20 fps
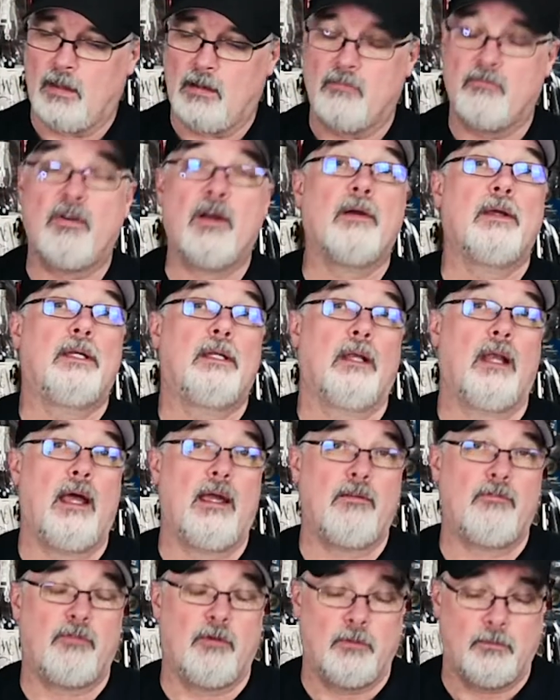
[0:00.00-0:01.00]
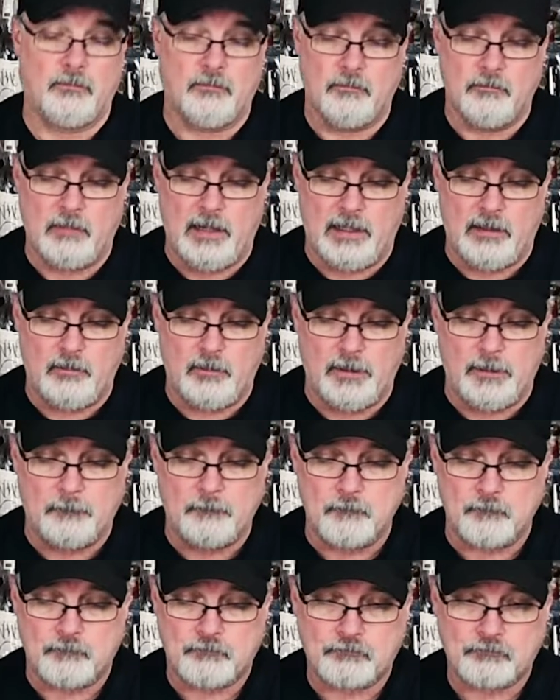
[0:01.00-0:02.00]
Very delightful, by the way.
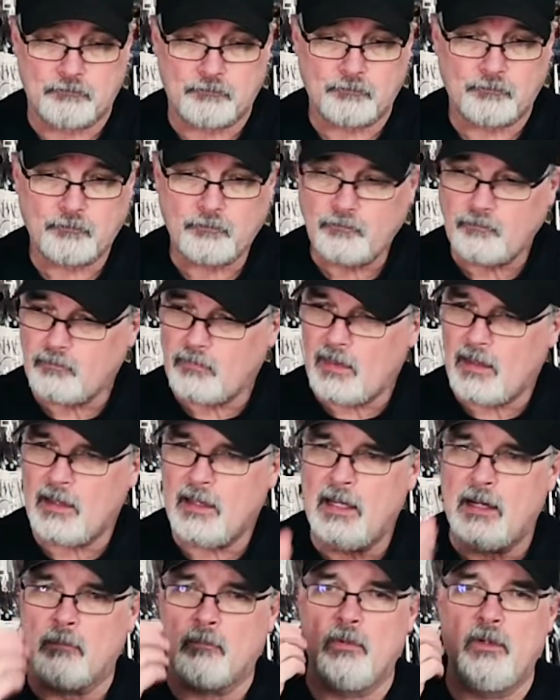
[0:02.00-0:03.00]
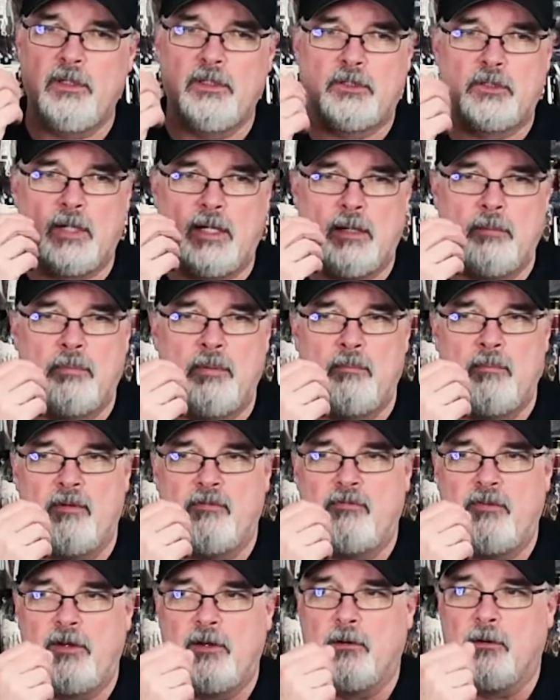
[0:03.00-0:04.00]
And I'm really trying to put my
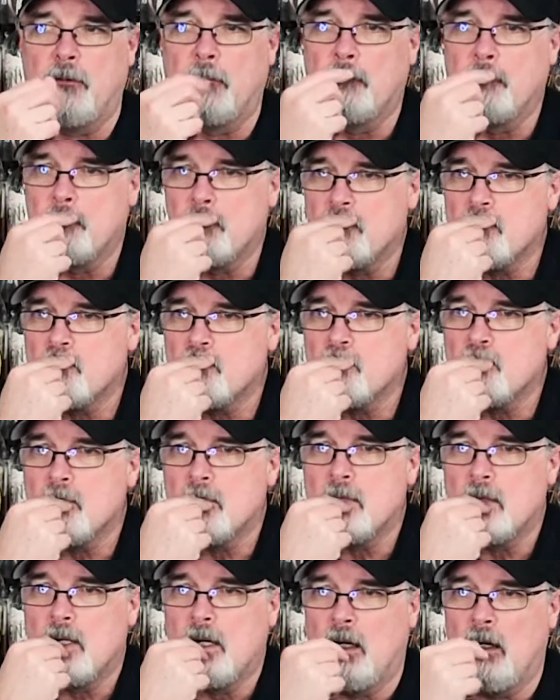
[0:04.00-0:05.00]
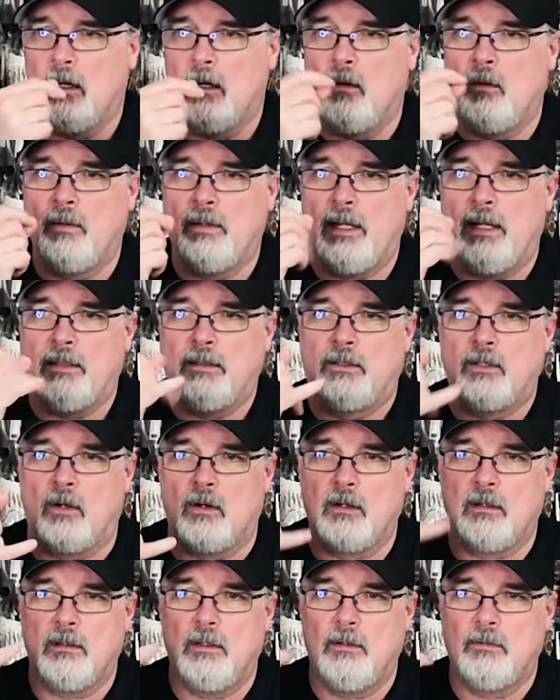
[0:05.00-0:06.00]
finger on that
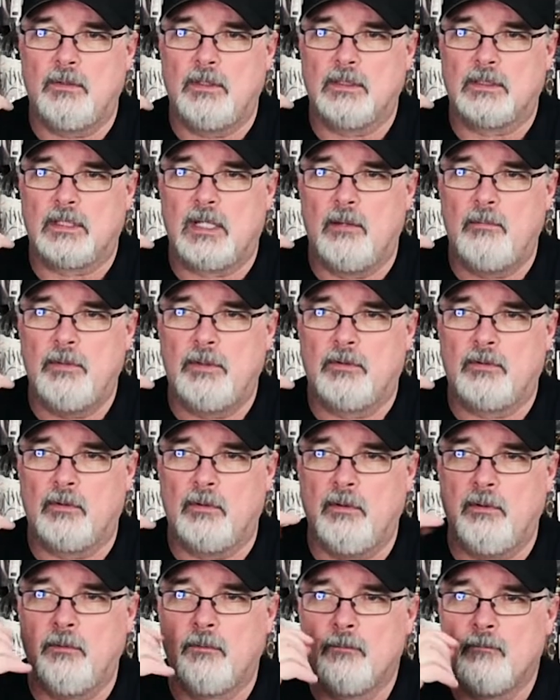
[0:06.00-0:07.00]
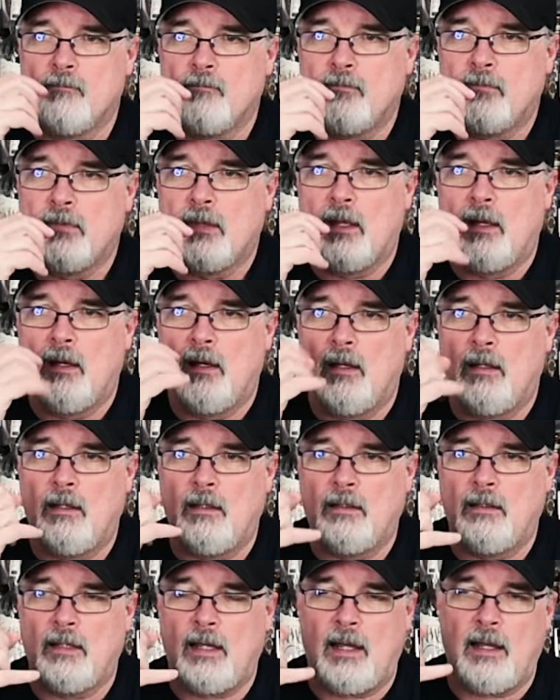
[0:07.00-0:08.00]
dark note that's coming through.
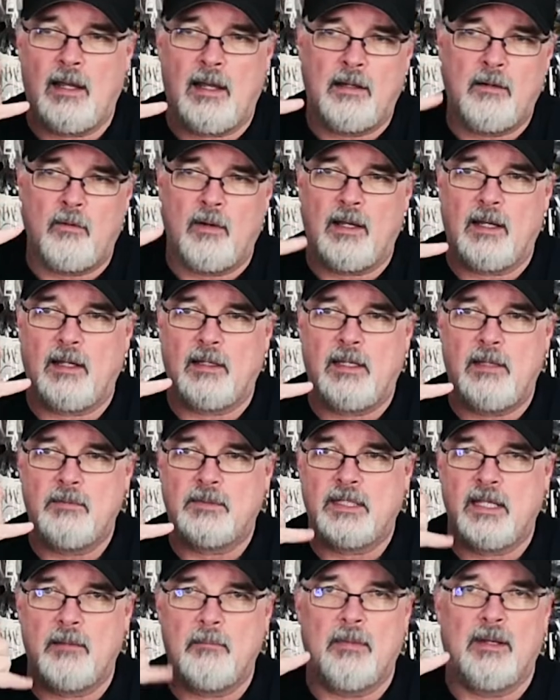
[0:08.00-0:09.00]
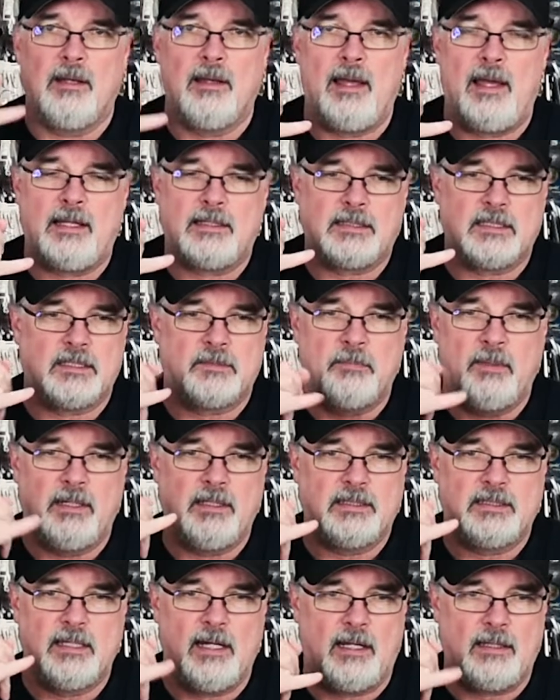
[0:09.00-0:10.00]
I know I keep saying molasses, but
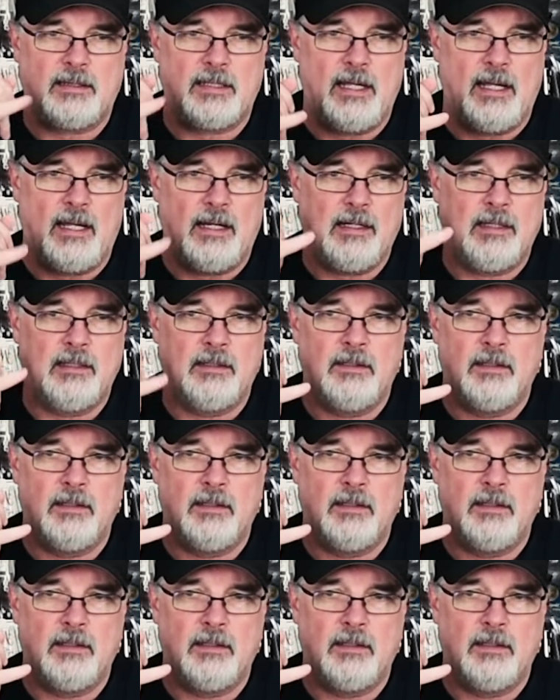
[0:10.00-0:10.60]
it's not that.